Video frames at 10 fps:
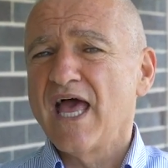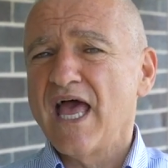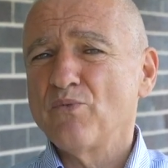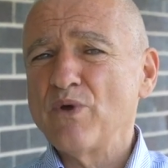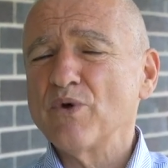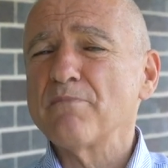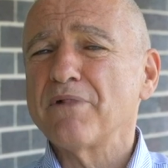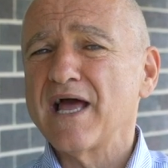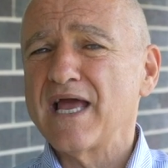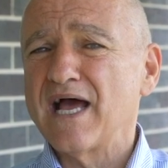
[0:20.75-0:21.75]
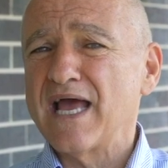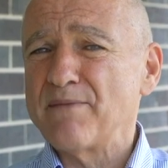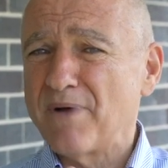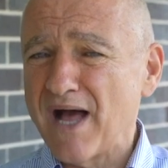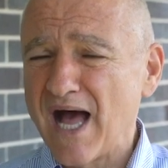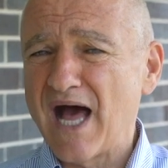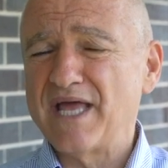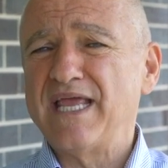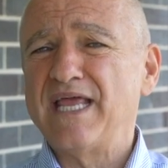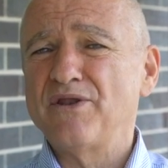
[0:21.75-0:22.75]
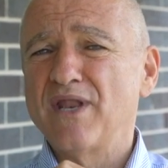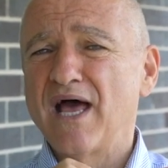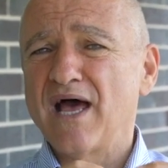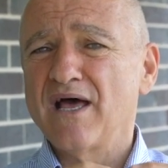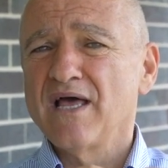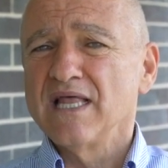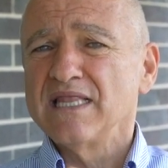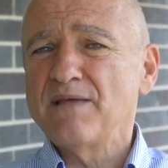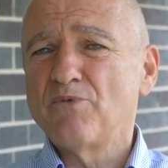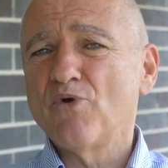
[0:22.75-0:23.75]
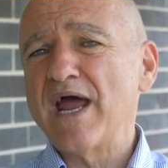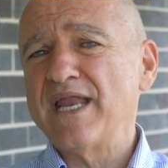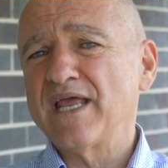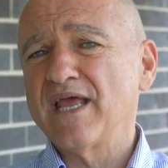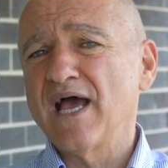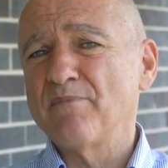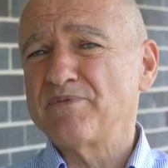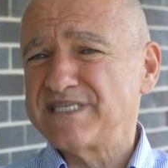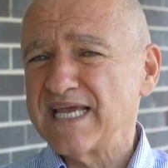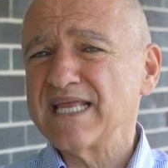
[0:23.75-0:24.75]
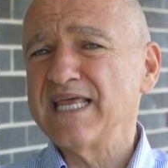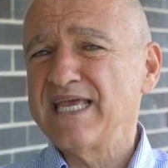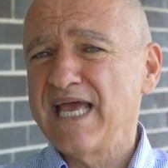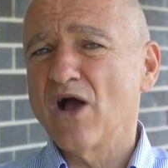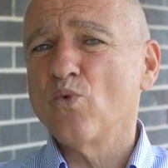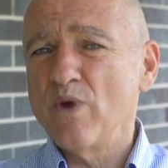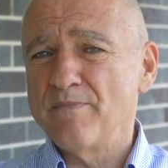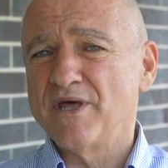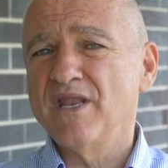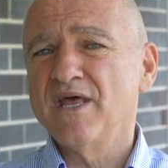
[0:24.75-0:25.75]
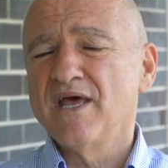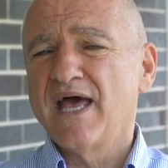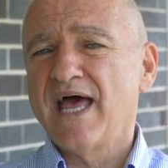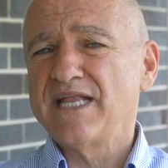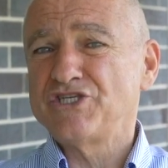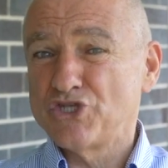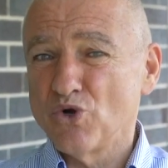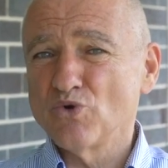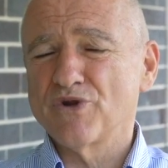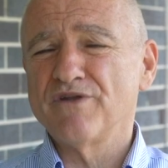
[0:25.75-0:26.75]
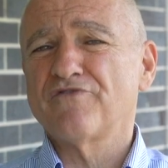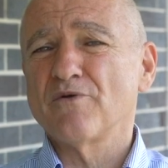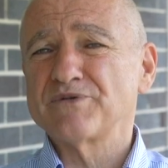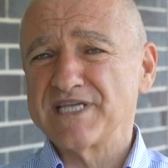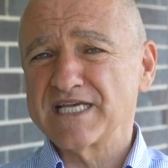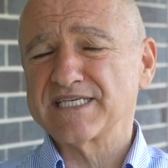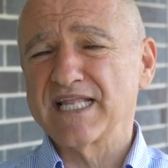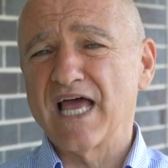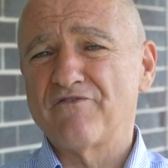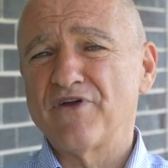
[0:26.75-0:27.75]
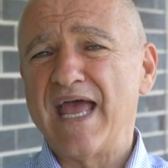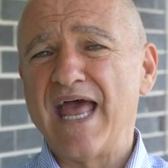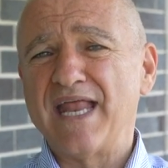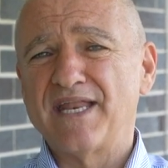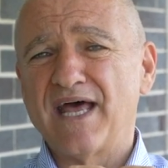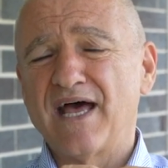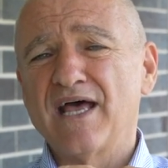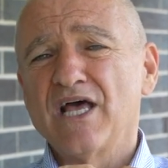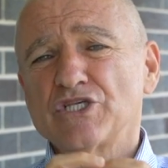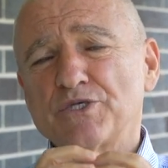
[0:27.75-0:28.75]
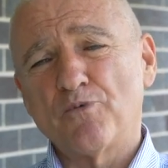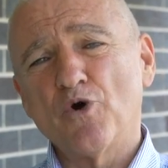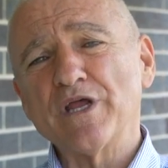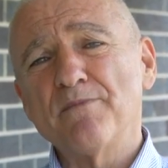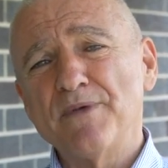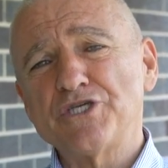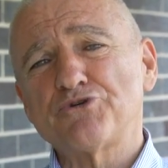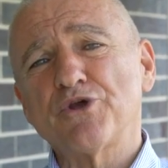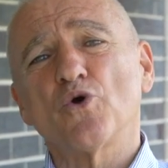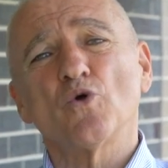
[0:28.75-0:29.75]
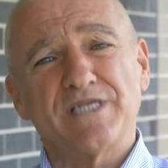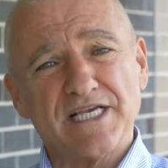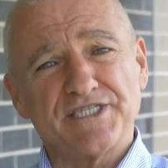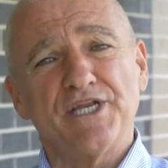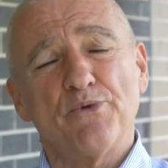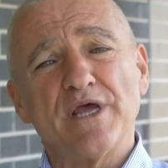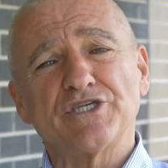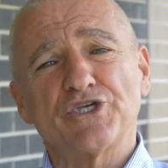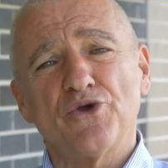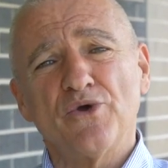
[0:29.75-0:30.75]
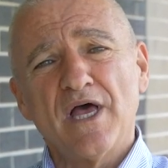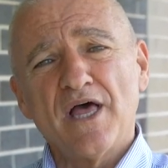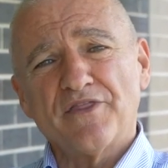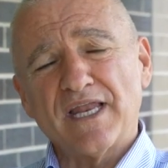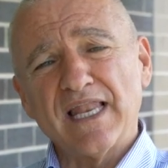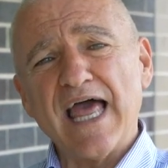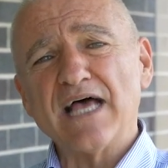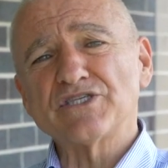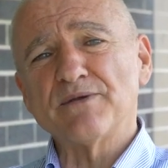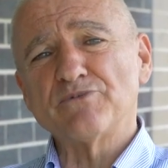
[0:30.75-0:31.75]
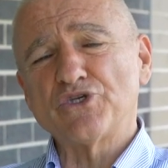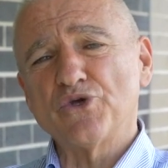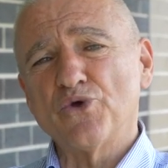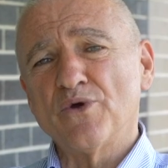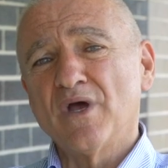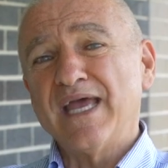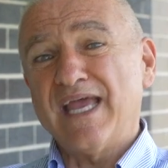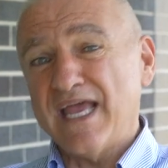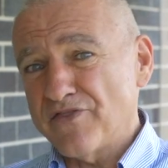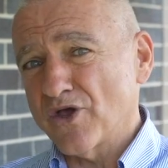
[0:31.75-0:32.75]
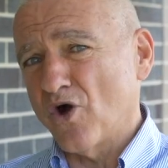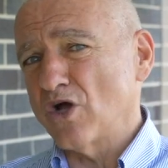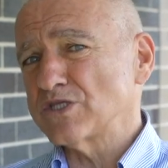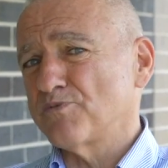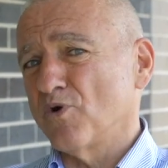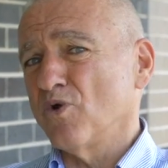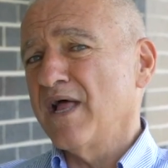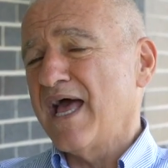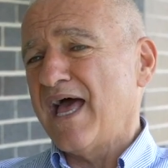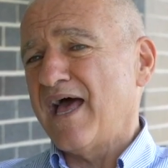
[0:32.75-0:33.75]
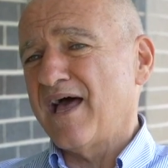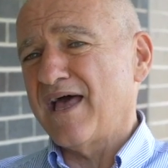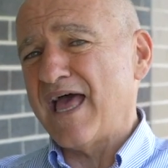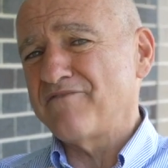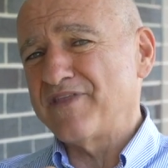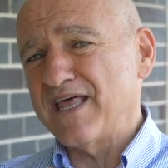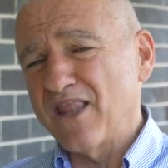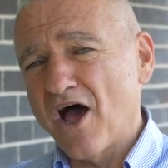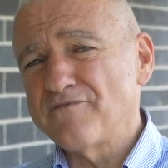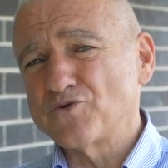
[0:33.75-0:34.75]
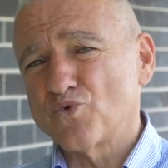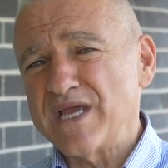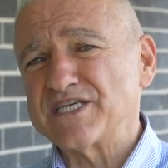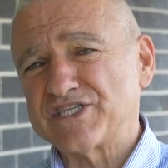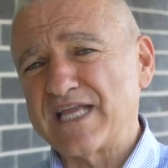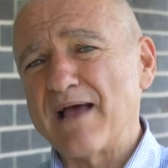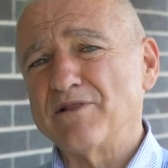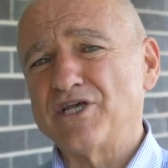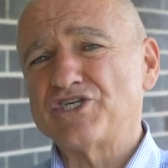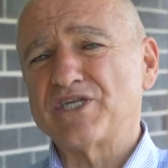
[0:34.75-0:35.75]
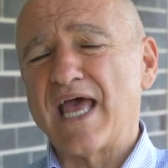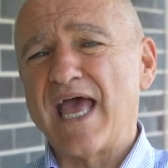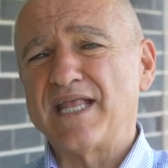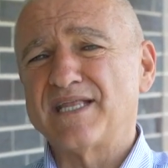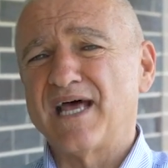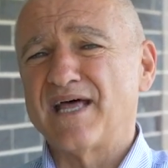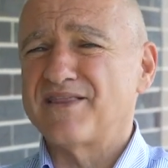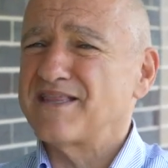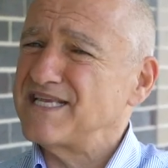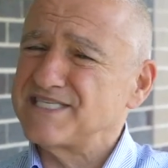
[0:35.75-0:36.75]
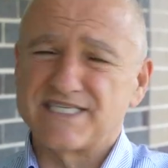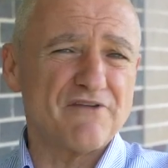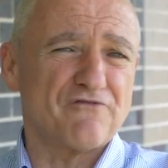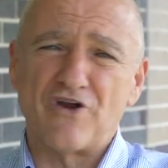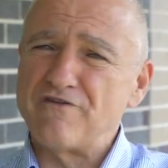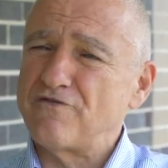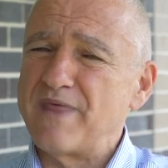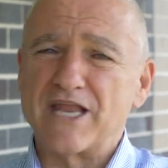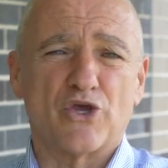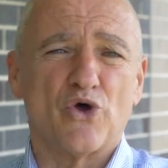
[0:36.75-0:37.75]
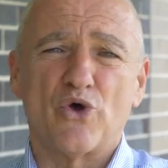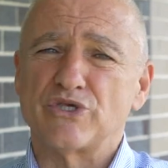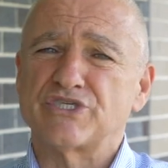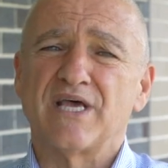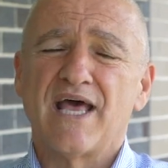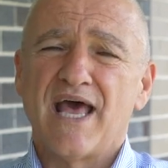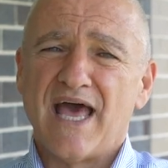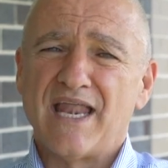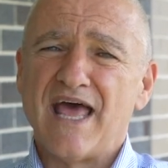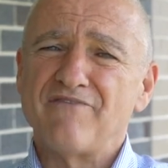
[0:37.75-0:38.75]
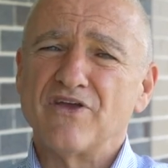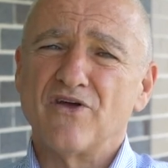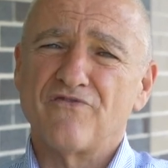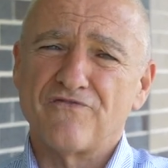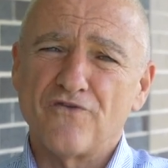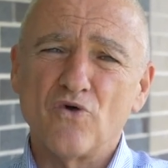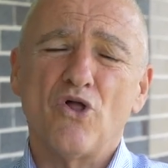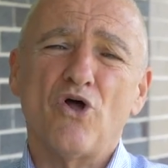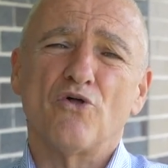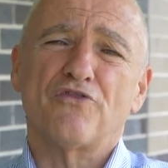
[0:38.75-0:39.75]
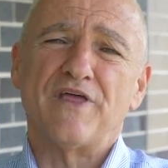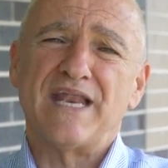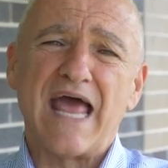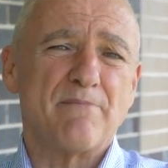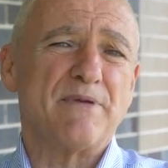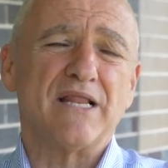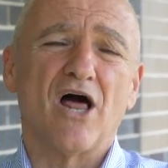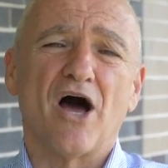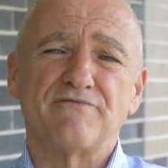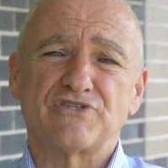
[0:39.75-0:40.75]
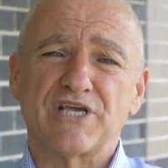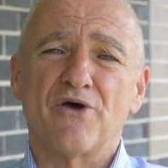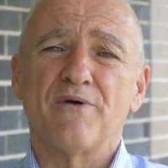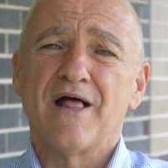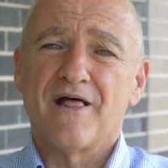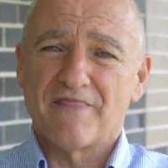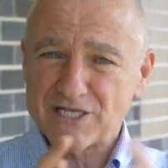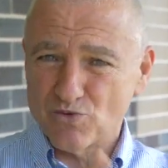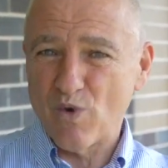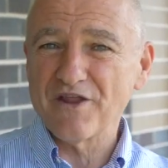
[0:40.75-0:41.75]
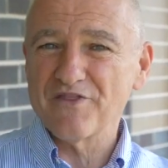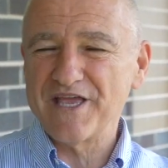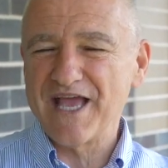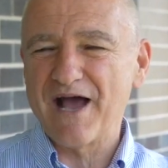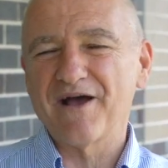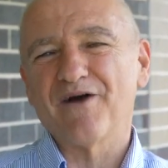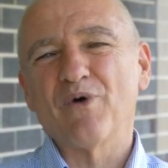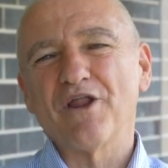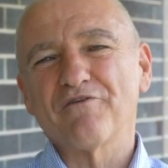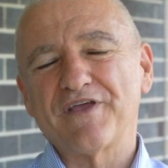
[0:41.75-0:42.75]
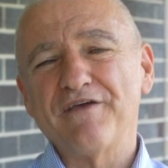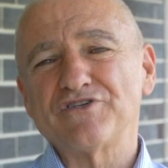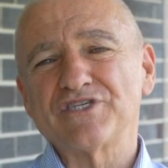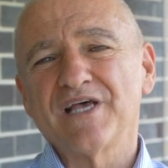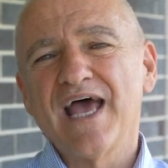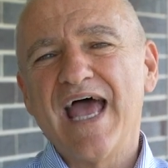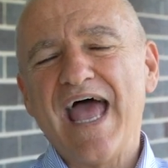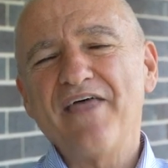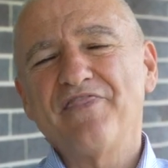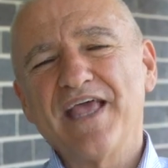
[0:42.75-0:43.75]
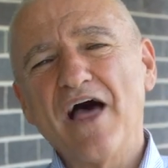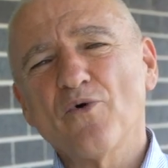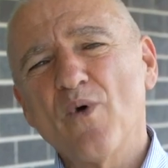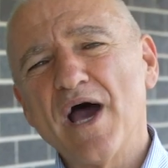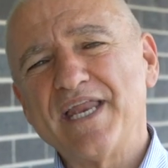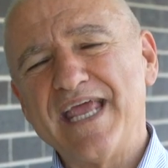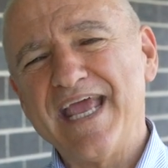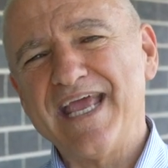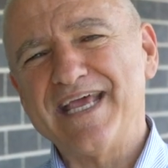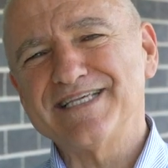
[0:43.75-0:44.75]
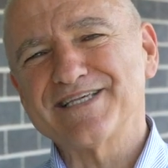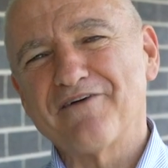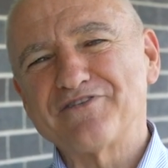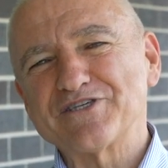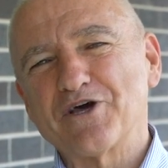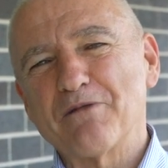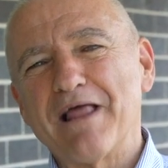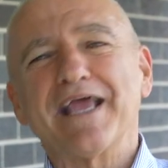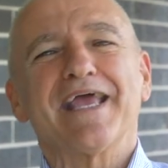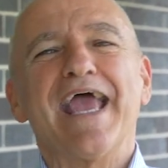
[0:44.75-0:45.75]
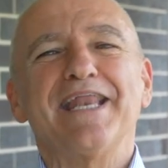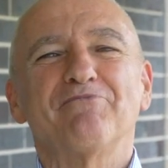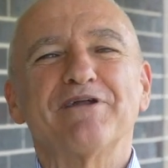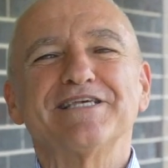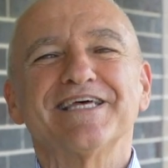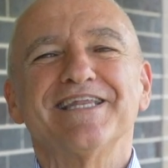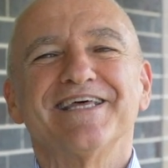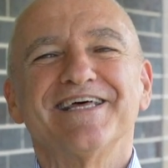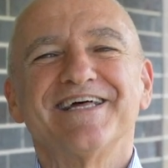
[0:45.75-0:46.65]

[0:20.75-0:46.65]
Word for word: And we want to play a part in uh, liberating uh, particularly young women and children from sex slavery and uh, supporting a ministry called Destiny Rescue that allows them to hear the gospel, uh, have their lives re-established and uh, that they're set free from that curse and having full, healthy and happy lives. So that's one of the uh, one-off gifts. And the other one is, I've just got a blank. Andy, what is it?